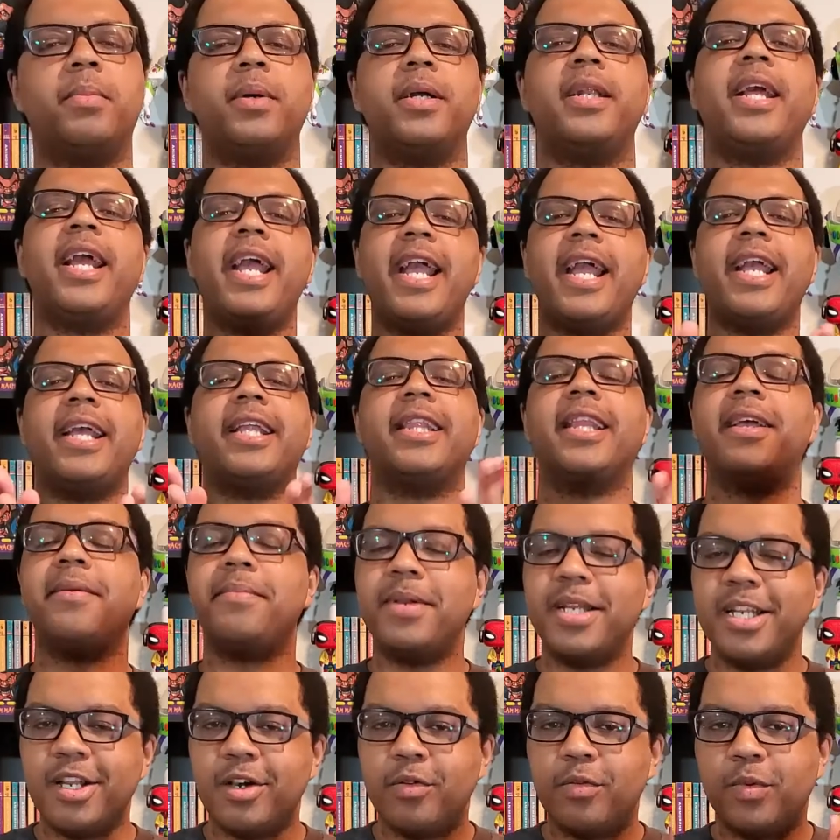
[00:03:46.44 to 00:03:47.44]
But hey, let
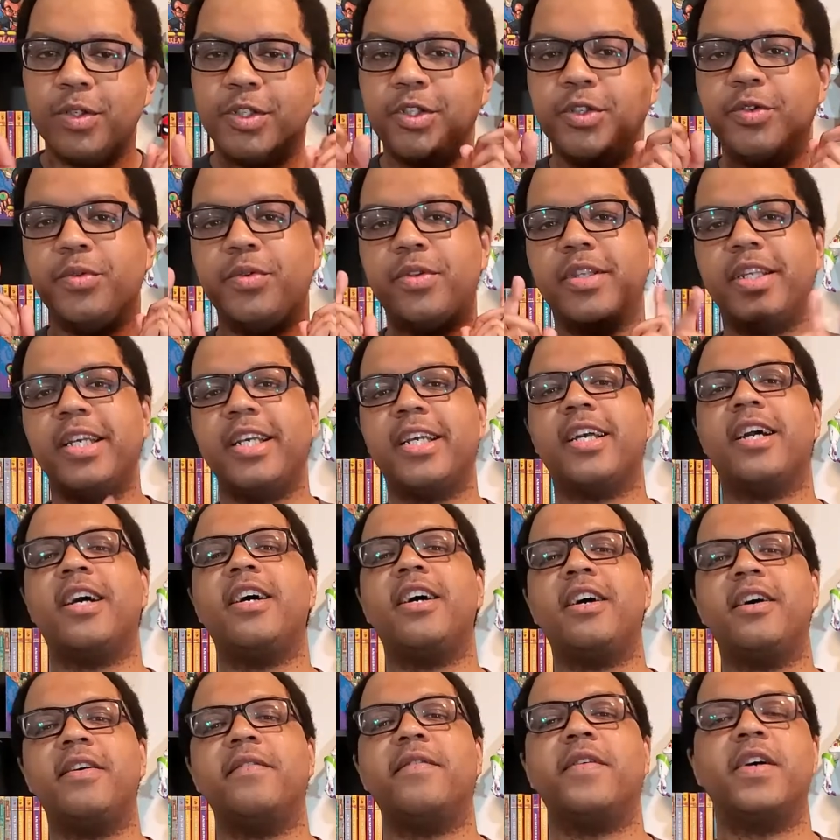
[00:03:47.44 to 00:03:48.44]
me know what you think
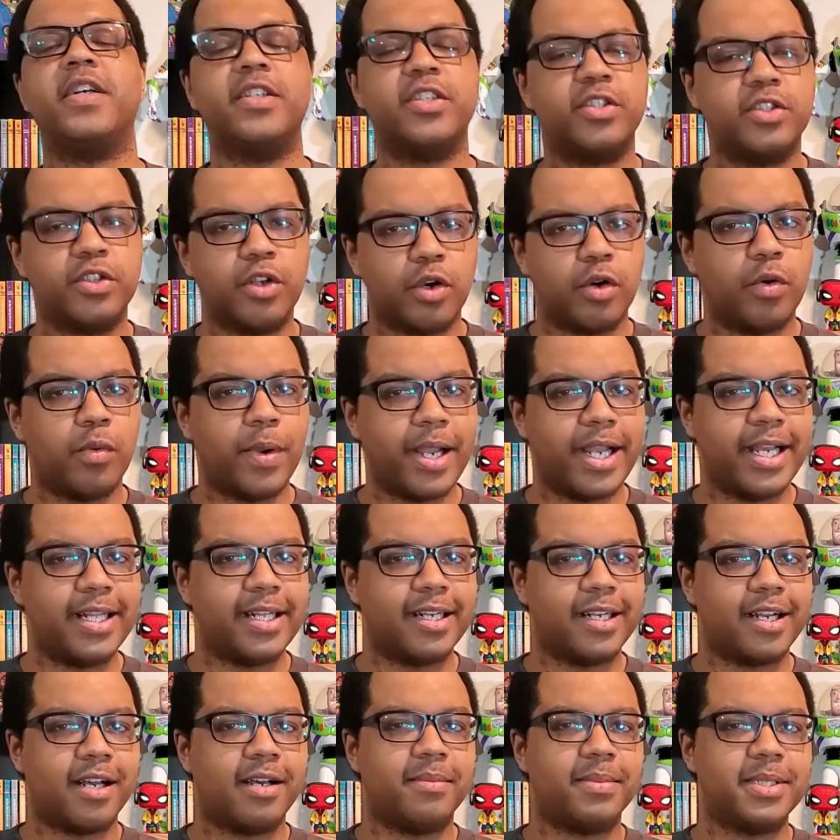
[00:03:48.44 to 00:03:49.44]
of Stowaway in
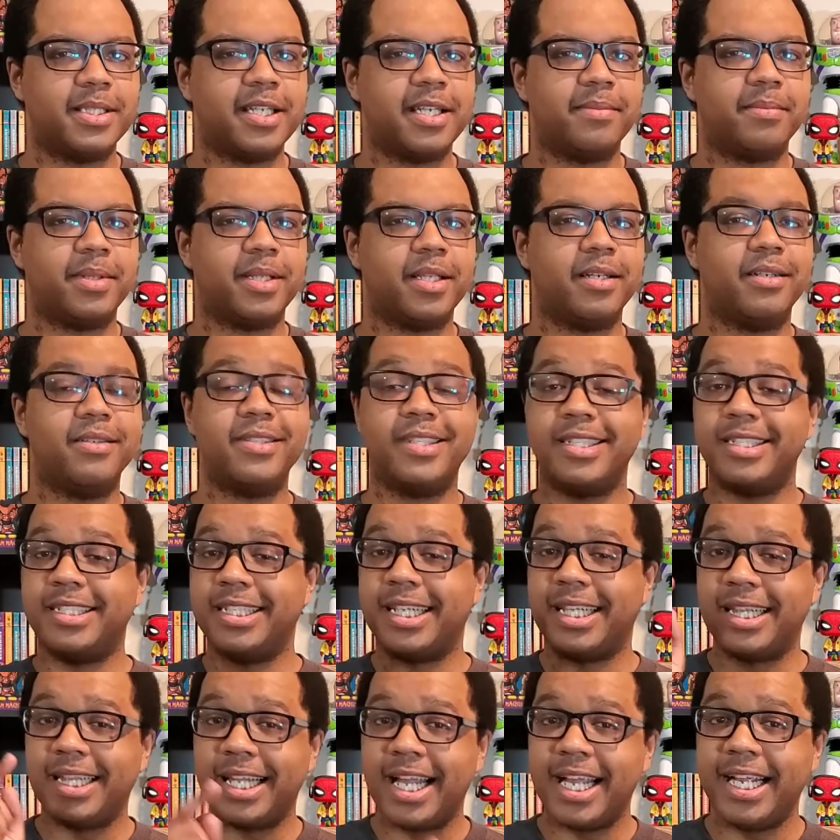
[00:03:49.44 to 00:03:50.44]
the comments down below. Did
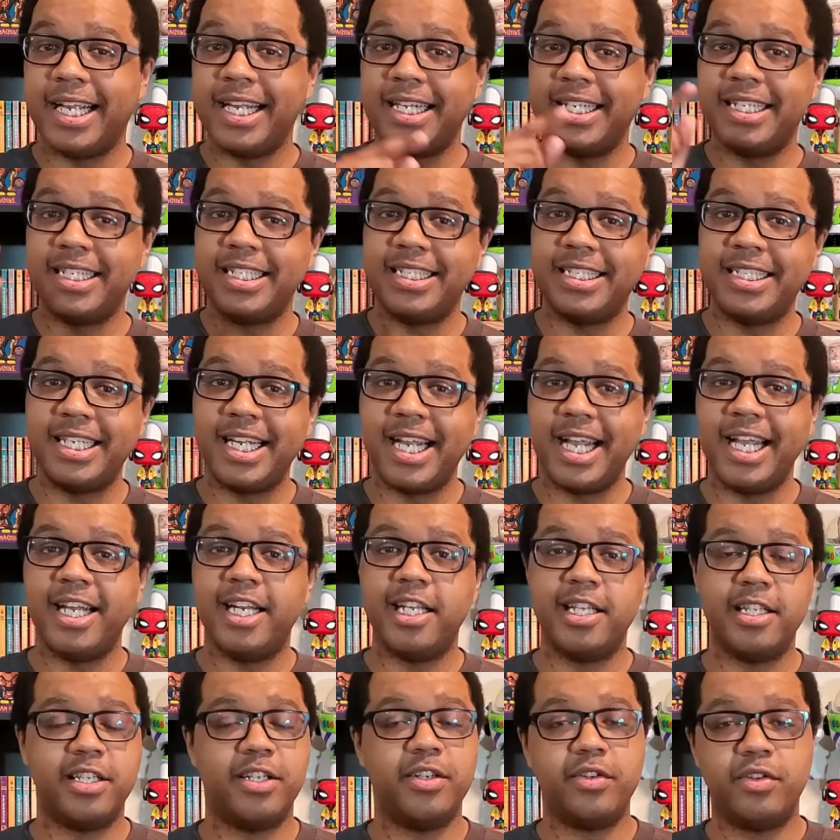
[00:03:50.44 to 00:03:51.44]
you like it? Did you hate
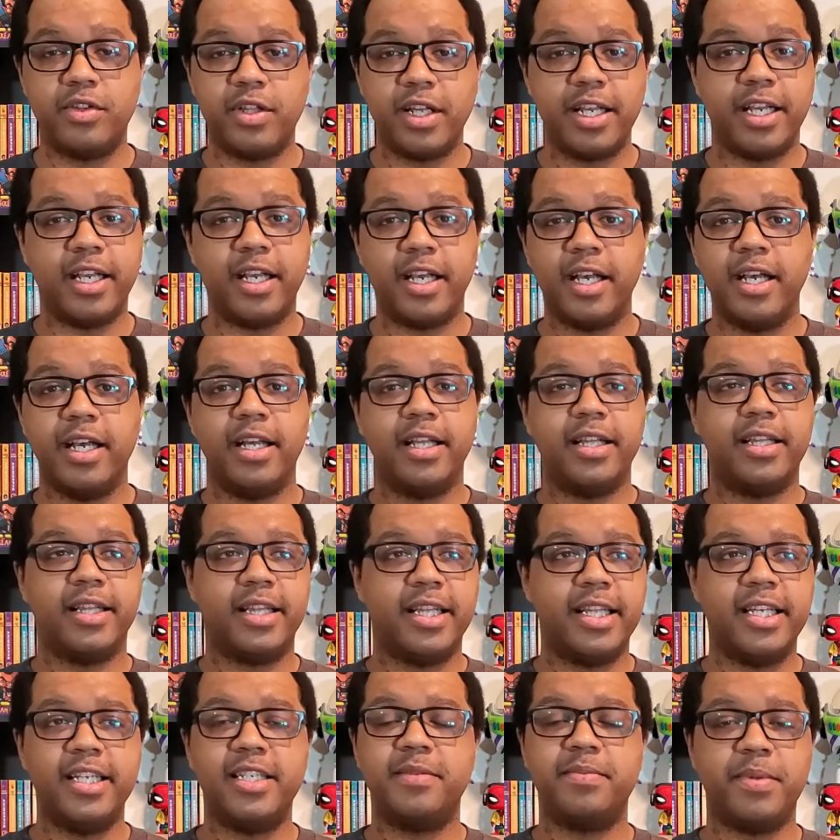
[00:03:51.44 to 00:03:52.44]
it? Do you think
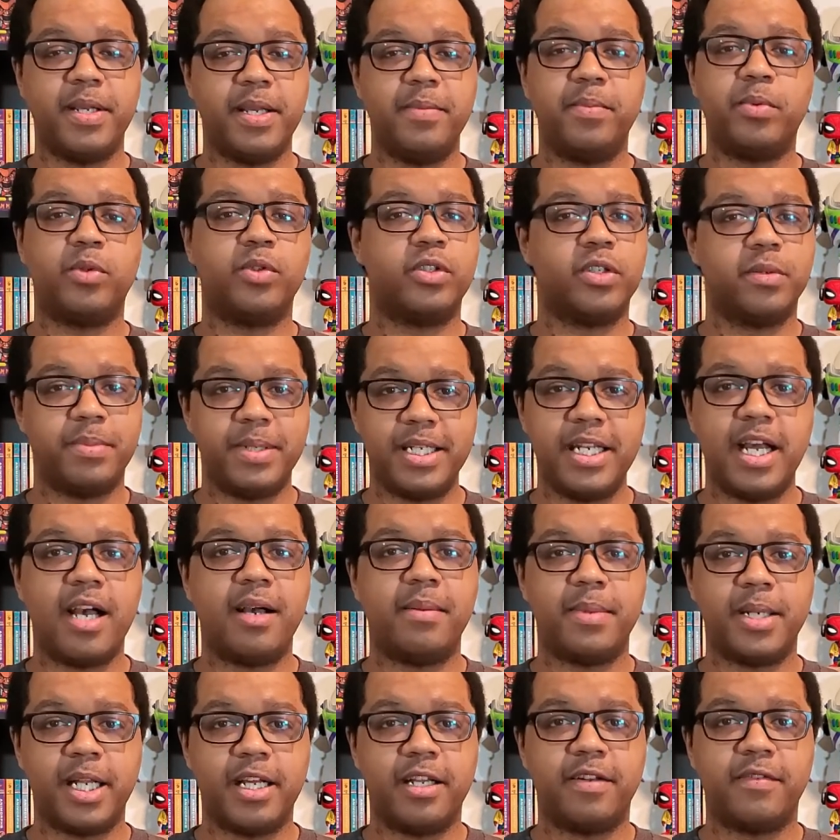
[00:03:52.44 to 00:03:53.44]
these people should be
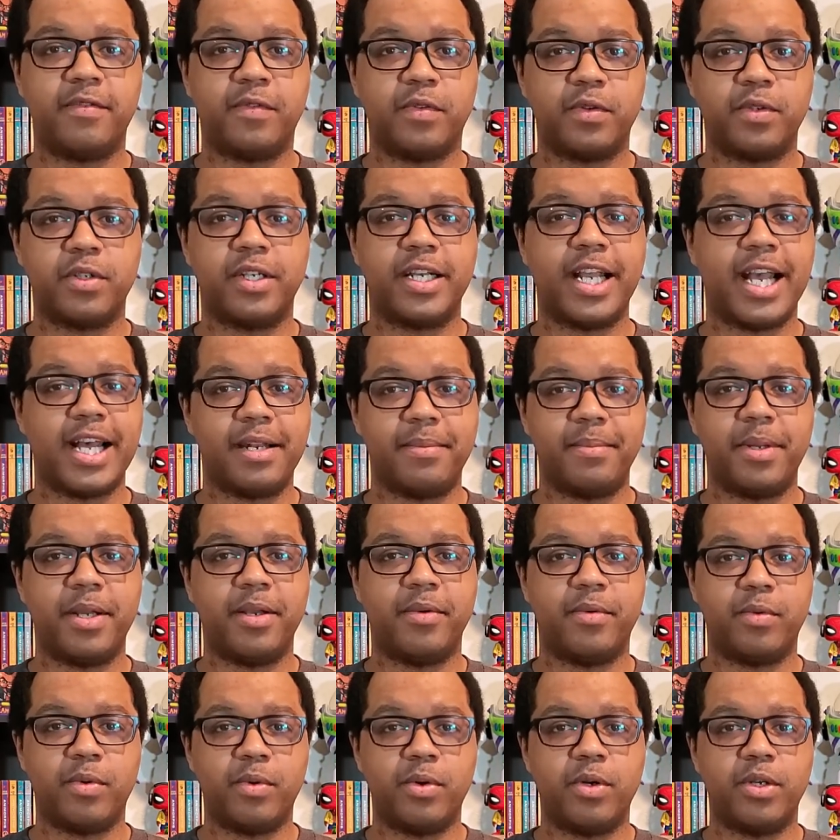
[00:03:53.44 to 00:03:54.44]
nominated for an Academy
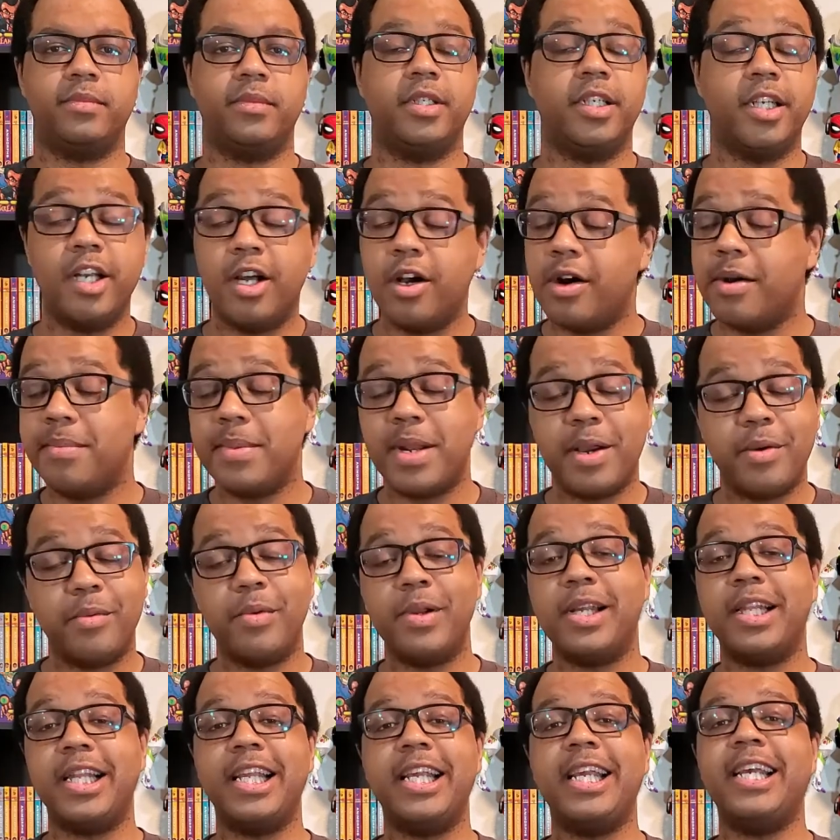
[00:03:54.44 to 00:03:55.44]
Award? You know, I'm not
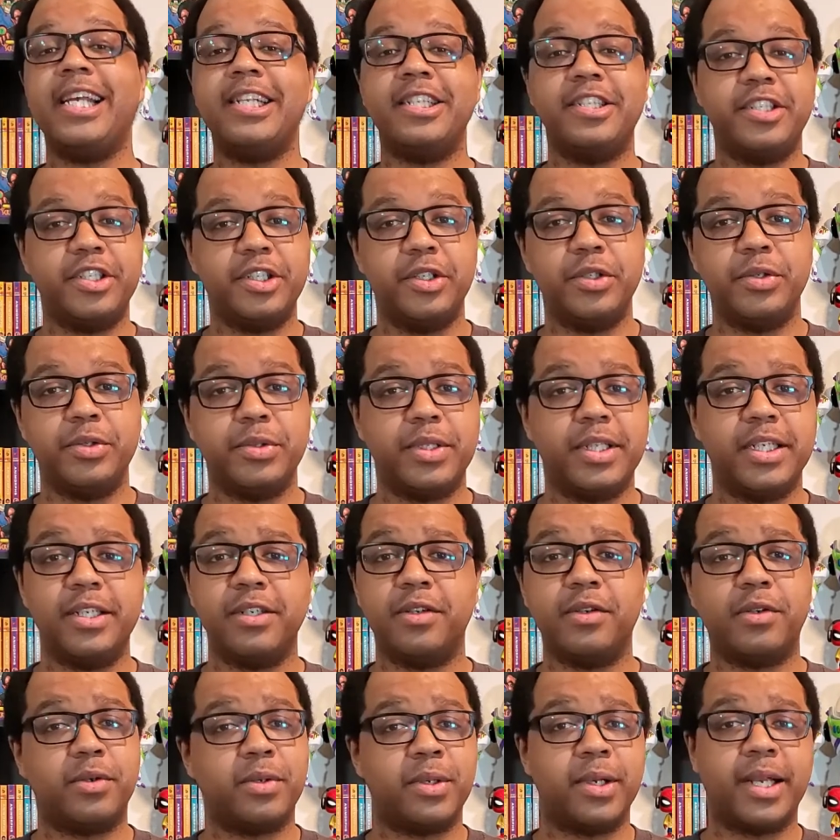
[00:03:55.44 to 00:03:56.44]
really into the
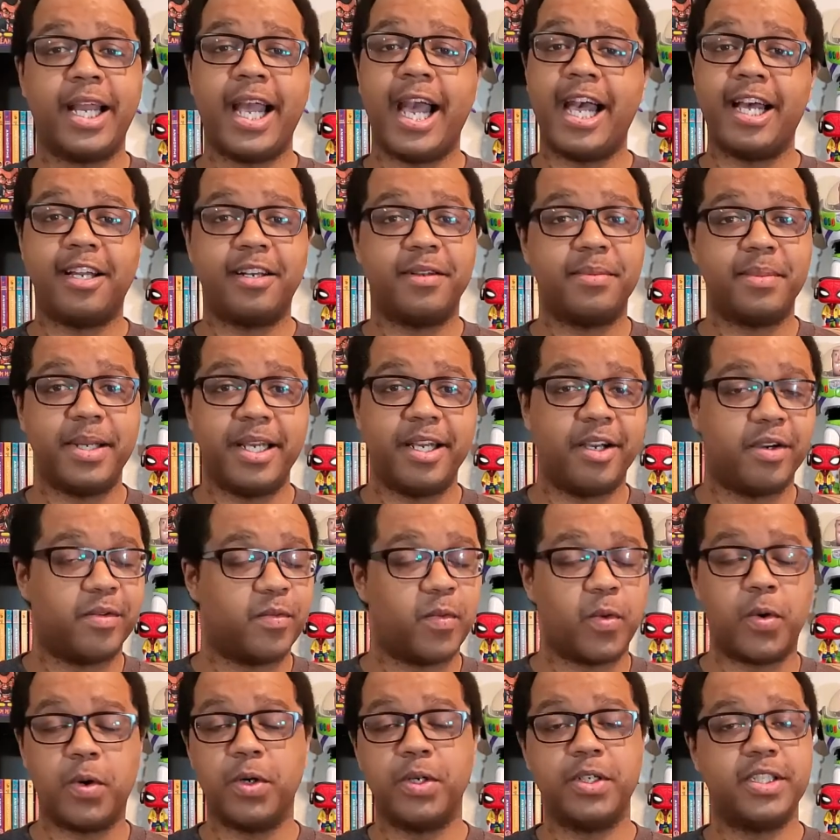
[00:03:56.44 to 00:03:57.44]
whole Academy
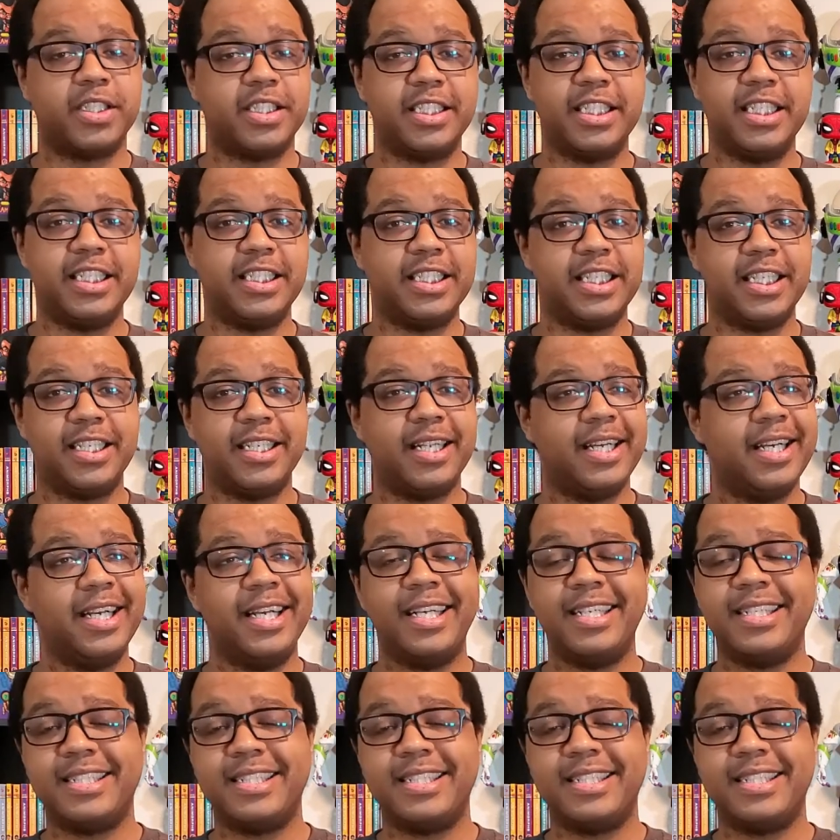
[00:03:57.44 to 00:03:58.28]
Award season.